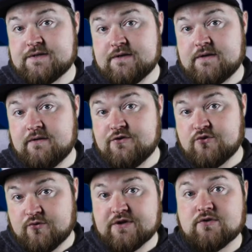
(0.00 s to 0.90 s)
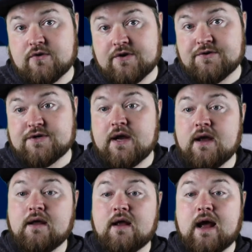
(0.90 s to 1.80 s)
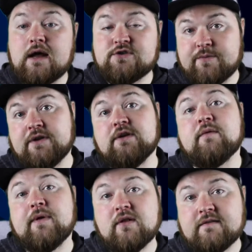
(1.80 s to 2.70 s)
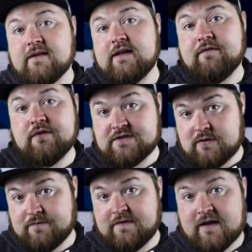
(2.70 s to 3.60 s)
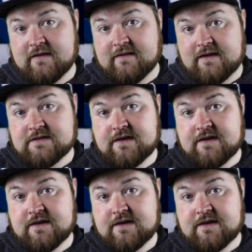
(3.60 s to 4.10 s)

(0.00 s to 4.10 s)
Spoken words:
shown as orange, assuming their ability level is up to that task,